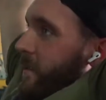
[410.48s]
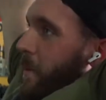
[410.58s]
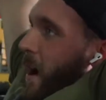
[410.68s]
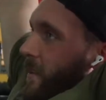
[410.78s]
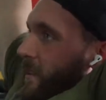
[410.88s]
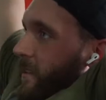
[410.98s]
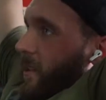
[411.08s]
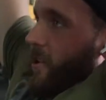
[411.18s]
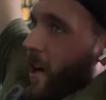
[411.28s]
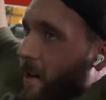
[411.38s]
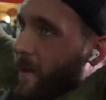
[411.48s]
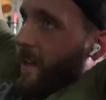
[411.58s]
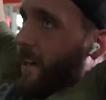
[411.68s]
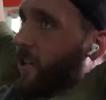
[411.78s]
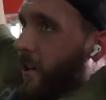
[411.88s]
and pasta, so I try to make
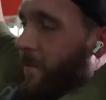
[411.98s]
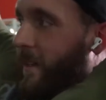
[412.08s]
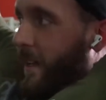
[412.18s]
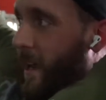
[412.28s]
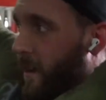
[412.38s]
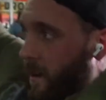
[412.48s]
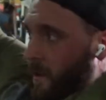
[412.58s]
it as cheap as I can,